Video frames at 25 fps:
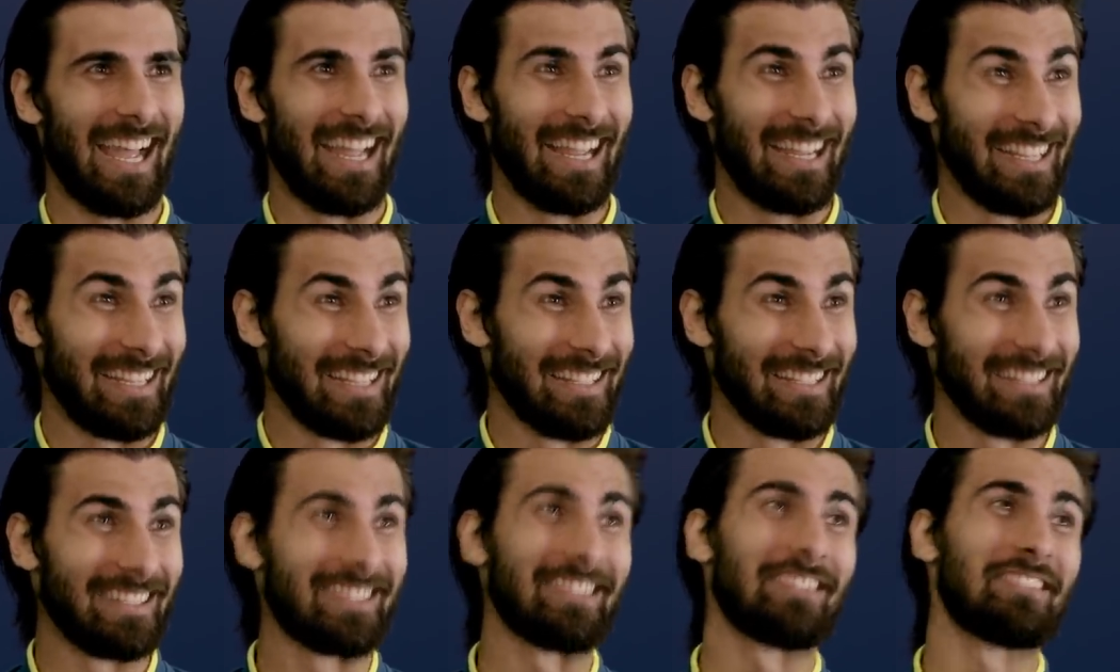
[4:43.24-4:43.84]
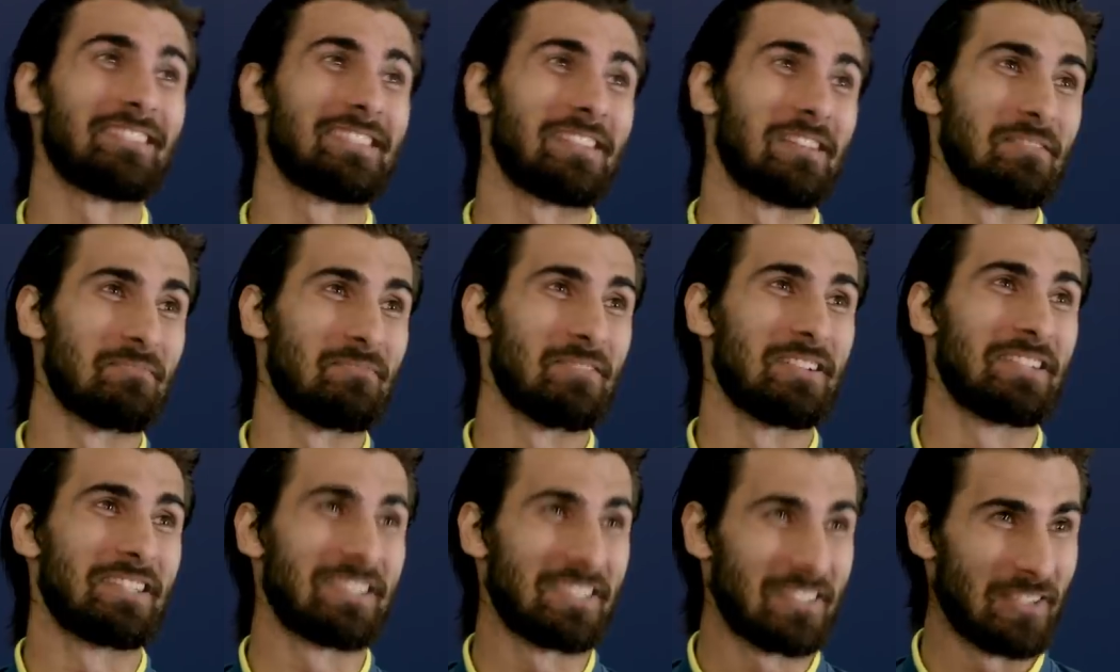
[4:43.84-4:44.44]
hey,
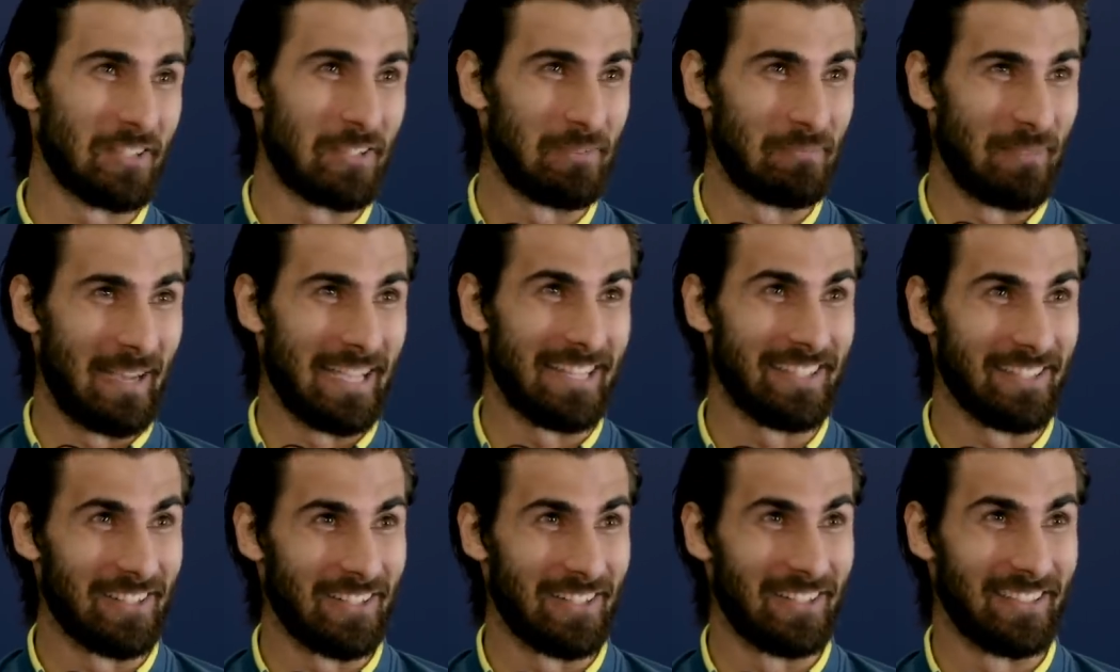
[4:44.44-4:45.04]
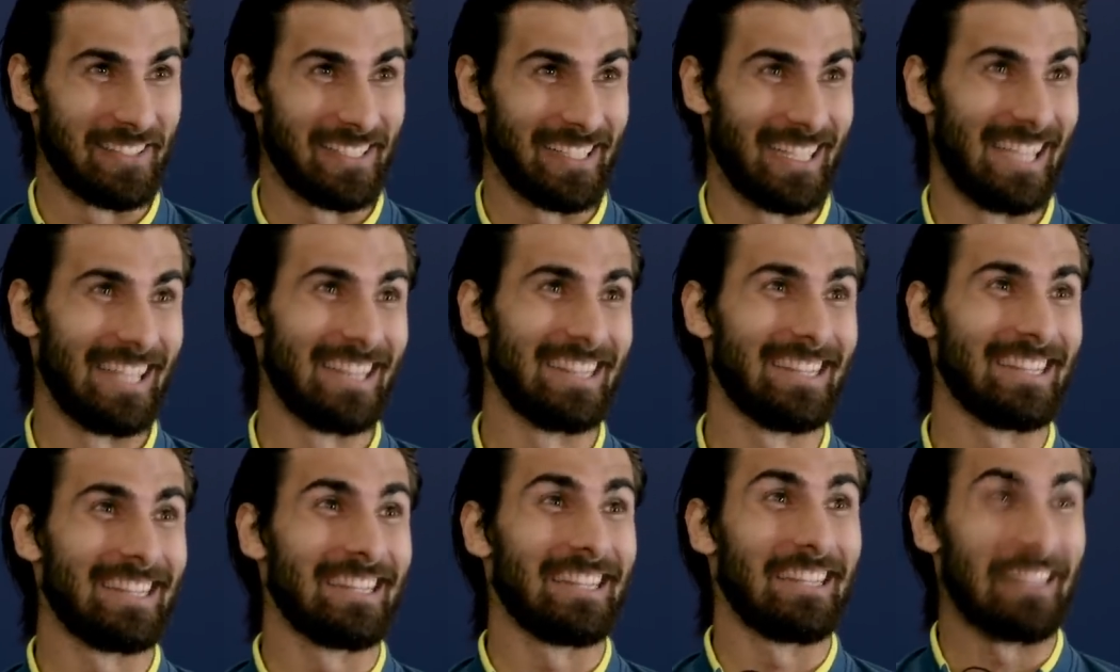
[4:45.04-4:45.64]
someone stole my dog
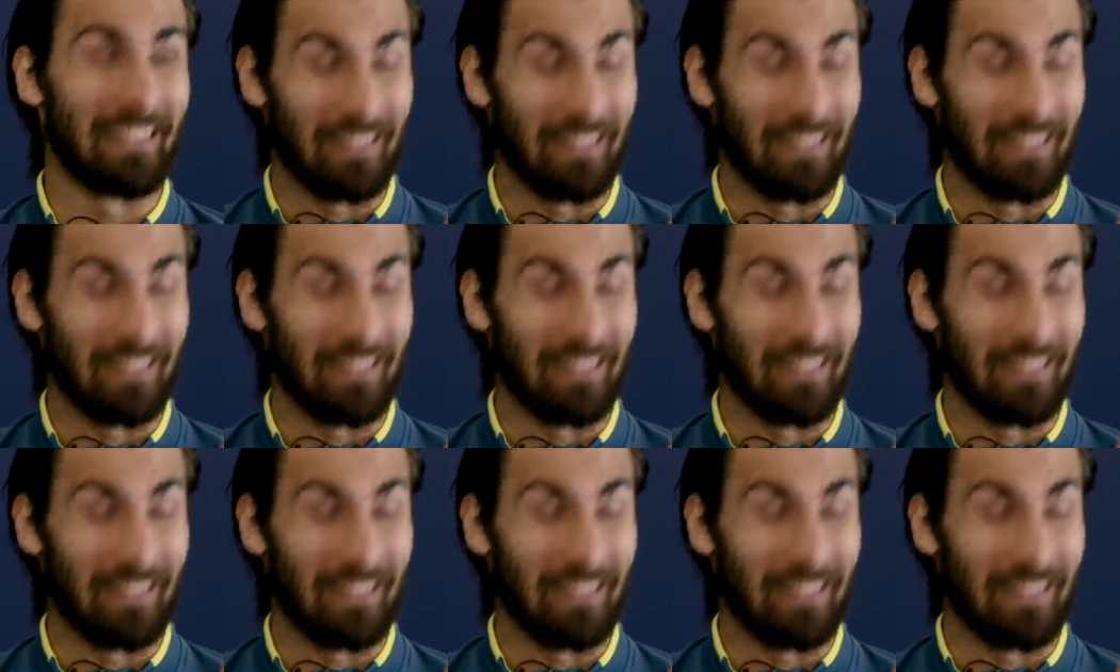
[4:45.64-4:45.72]
and